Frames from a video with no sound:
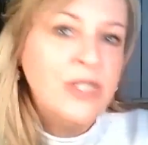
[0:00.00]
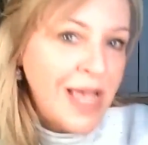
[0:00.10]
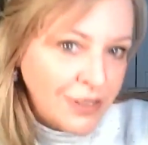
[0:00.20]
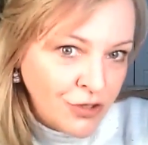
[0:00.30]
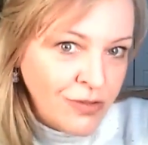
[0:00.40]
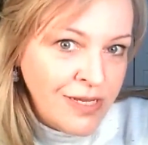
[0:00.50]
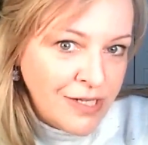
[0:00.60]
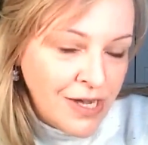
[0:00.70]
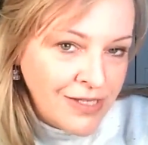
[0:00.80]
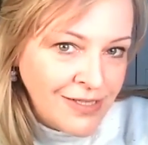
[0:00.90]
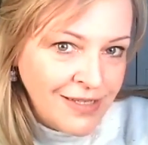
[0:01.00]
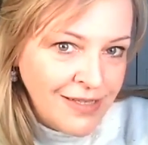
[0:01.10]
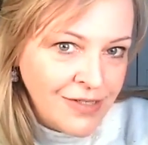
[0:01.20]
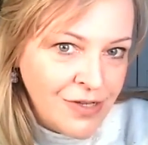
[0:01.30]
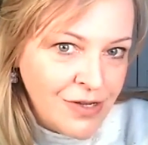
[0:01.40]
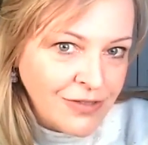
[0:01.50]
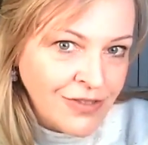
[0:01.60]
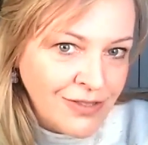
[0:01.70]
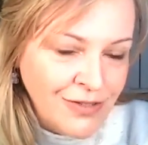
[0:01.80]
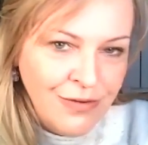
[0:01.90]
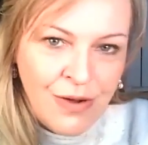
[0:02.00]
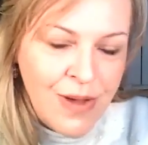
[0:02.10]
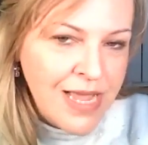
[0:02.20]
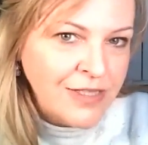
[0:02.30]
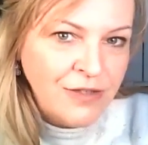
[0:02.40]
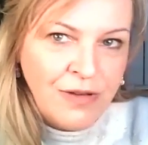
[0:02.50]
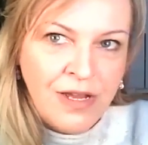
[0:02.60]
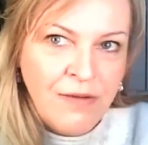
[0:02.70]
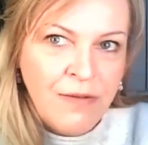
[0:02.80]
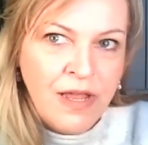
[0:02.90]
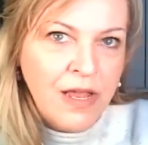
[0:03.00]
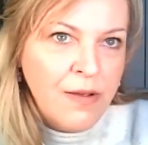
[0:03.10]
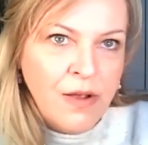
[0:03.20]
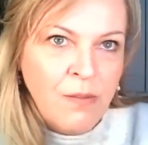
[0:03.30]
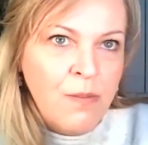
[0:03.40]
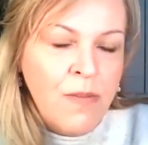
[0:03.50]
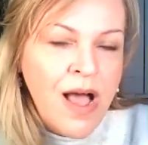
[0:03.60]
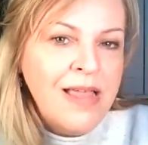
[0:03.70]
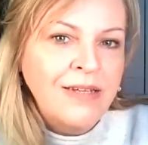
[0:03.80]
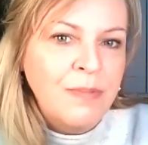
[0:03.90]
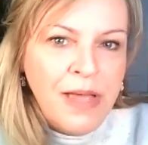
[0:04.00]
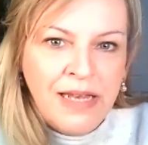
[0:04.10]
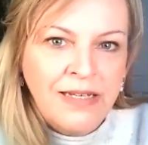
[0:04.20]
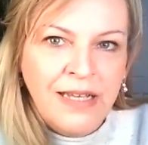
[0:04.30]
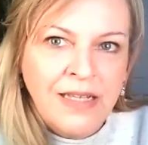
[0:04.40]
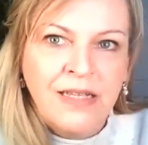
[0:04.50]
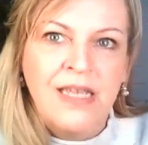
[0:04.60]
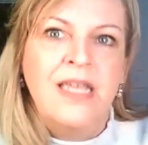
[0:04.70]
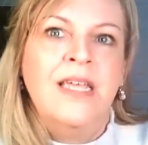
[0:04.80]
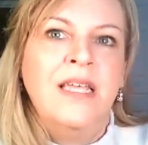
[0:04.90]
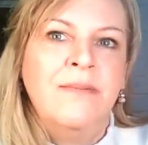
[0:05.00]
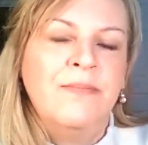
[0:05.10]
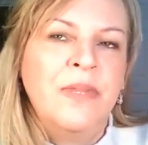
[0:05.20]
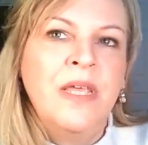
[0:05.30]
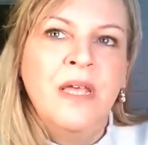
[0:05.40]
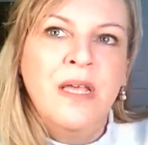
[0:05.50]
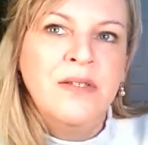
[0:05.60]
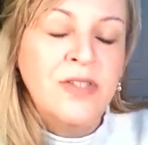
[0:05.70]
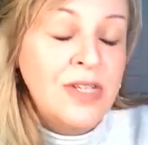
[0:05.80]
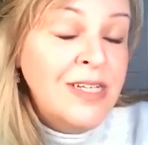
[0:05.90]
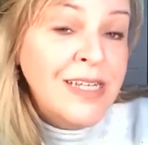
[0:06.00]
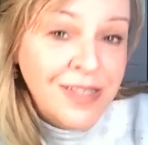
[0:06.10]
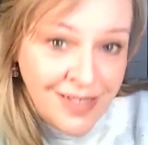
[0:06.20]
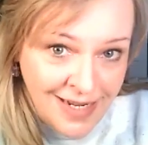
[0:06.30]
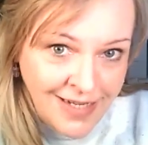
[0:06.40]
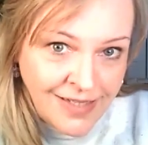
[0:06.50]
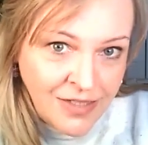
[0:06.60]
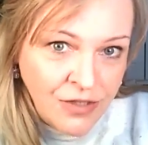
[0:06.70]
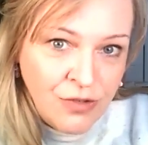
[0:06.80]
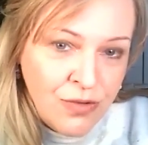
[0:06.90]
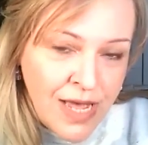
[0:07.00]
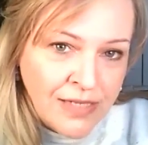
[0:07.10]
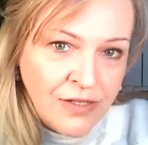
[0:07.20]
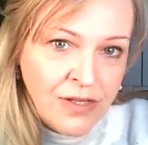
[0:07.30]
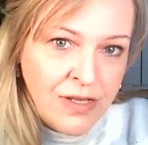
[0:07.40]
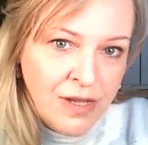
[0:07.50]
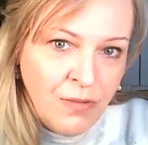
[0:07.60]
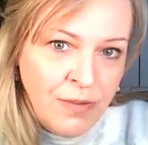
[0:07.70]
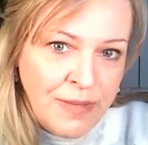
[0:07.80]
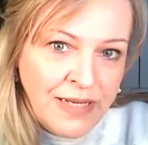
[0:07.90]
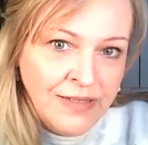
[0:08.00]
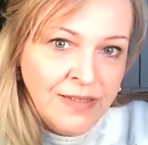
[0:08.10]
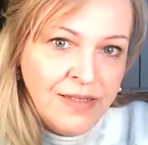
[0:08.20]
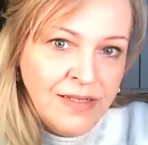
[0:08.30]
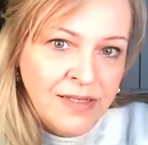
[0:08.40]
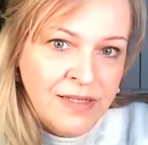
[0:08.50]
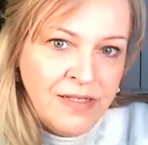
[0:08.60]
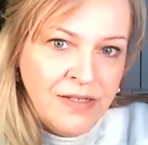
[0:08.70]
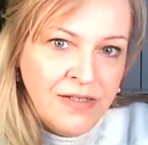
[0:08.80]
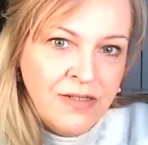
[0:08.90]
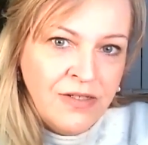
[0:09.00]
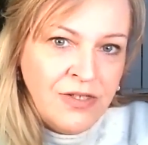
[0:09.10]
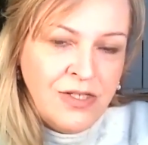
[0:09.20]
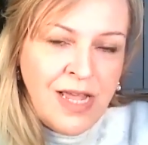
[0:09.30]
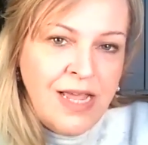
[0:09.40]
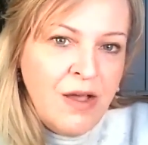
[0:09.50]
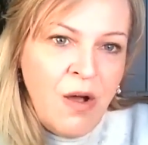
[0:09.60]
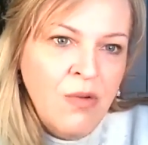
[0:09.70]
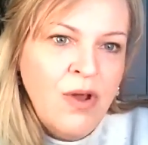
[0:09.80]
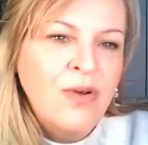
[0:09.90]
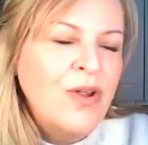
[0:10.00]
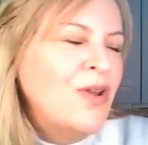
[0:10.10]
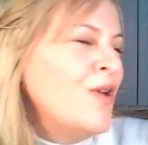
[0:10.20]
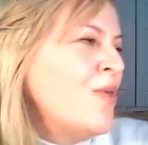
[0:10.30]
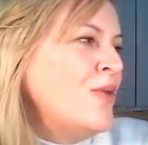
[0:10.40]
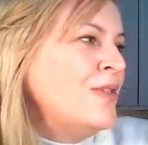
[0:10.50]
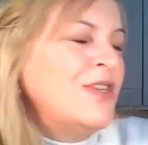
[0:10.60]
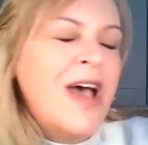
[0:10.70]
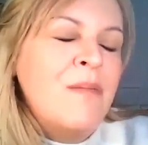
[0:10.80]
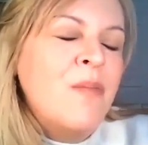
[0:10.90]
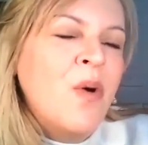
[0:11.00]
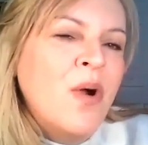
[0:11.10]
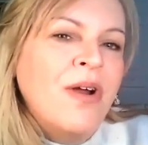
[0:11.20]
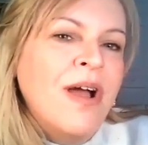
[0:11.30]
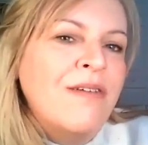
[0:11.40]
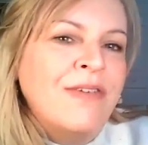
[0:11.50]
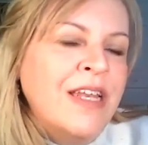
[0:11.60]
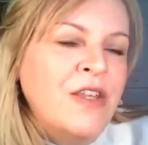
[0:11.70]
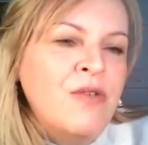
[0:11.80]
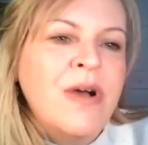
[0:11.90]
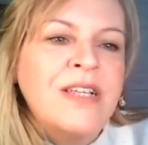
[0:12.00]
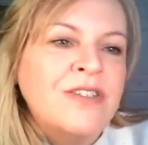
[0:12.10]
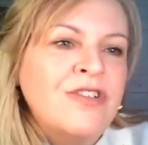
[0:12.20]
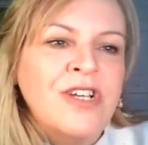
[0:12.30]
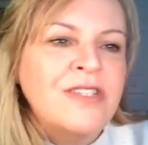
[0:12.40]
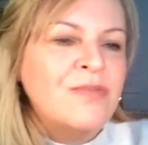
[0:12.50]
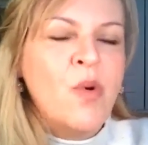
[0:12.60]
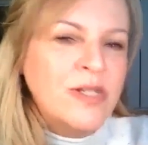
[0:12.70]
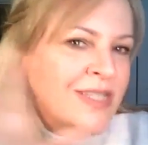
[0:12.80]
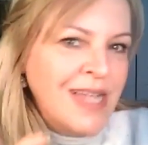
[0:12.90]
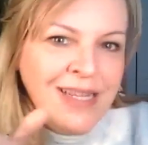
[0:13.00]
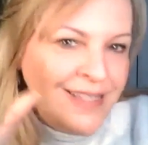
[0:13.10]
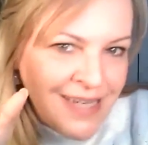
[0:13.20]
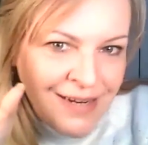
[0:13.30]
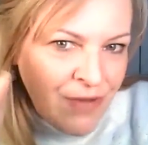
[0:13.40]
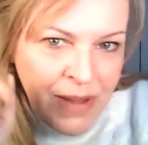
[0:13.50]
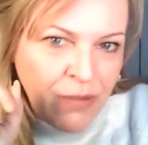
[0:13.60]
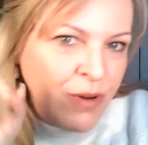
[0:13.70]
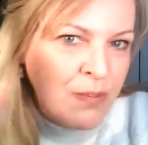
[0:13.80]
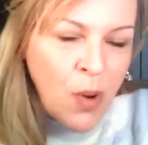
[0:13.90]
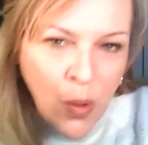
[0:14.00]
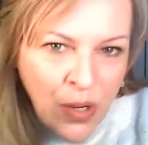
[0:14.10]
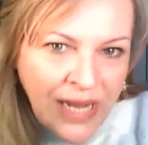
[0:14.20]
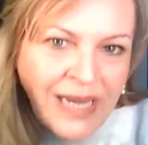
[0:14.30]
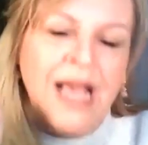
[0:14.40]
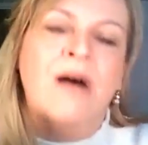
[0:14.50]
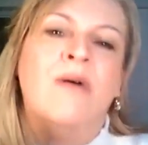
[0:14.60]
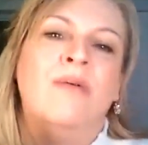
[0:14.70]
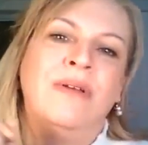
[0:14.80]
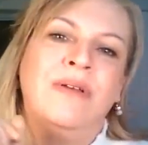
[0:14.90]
actually causing the assaults. You know, it's mind-bendingly sadistic to do that to the young women. To say, oh, no, there's not more of it. You guys are just more sensitive about reporting now.